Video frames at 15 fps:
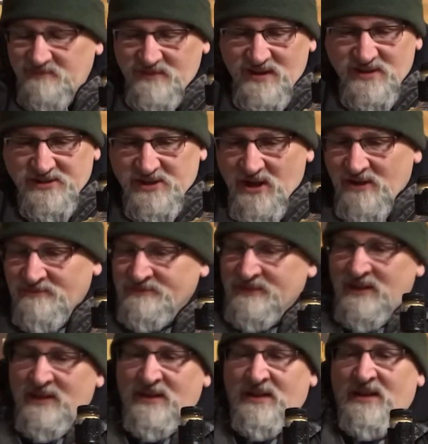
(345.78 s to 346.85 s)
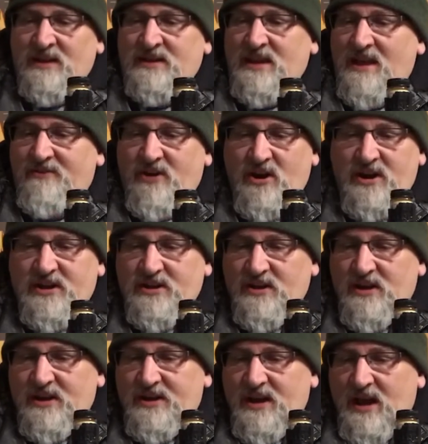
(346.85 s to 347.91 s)
So, yeah, very
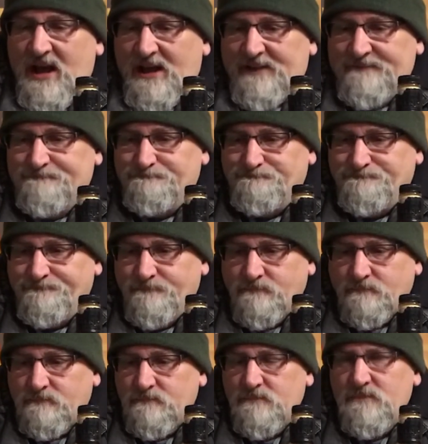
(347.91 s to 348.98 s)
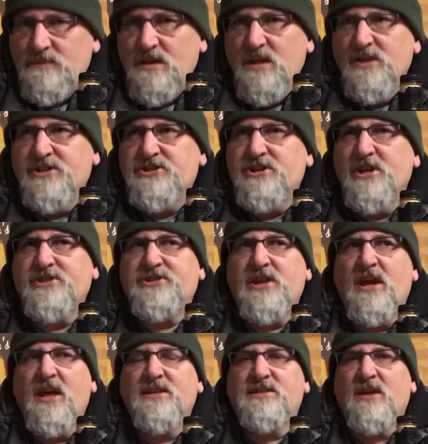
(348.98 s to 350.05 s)
good. It's
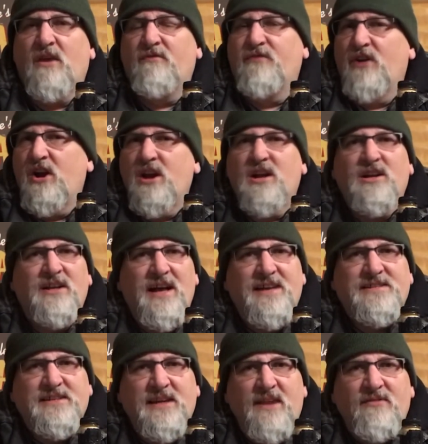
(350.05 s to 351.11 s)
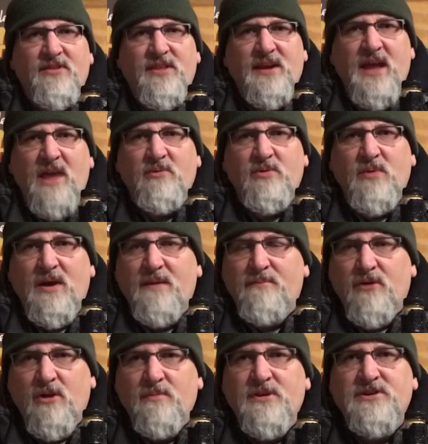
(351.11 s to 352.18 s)
a very classic, everything I would want a
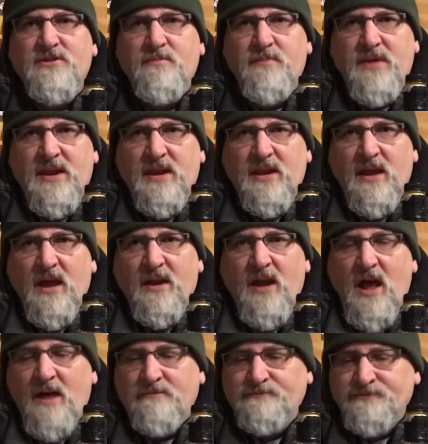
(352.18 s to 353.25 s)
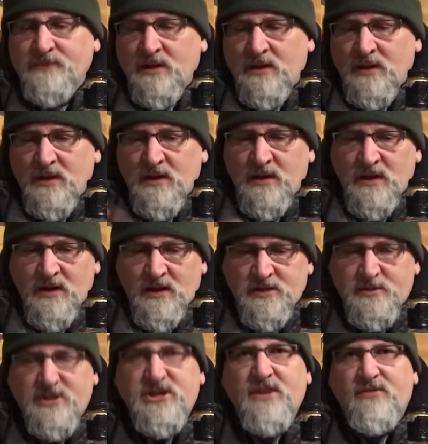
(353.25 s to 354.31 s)
bourbon to be, and
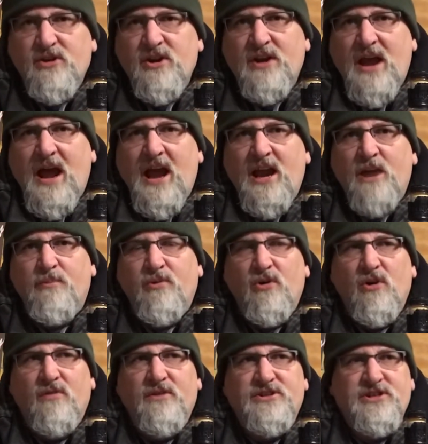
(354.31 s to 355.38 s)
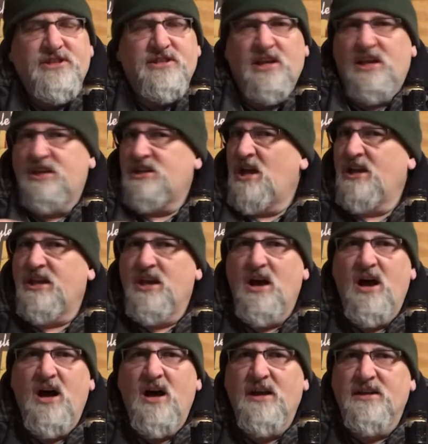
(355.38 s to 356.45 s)
especially if you're into higher proof. It's just the Kentucky
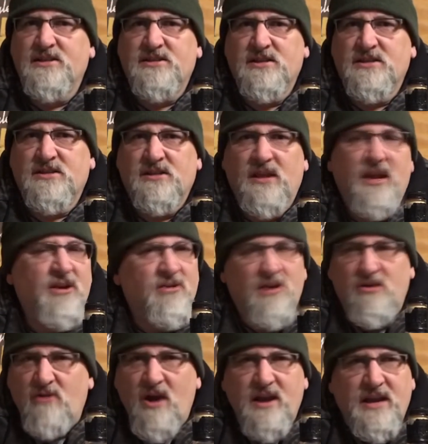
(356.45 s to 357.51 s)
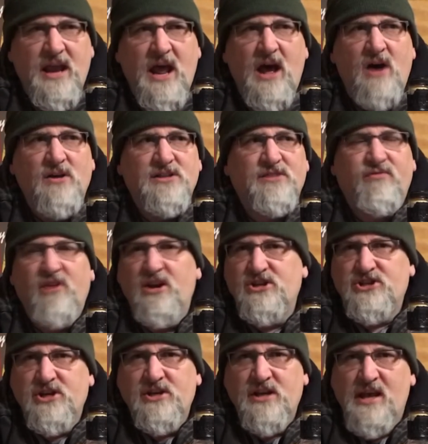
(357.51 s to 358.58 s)
Hug. It's just lingering right now. It's
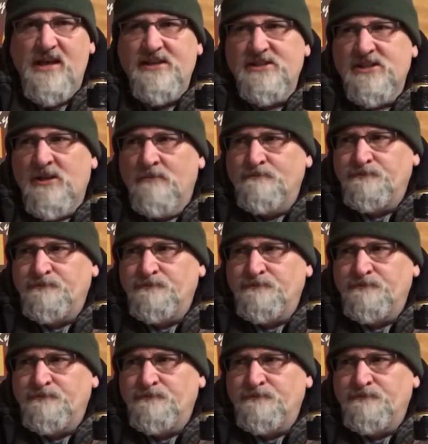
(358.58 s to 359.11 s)
finishing nice.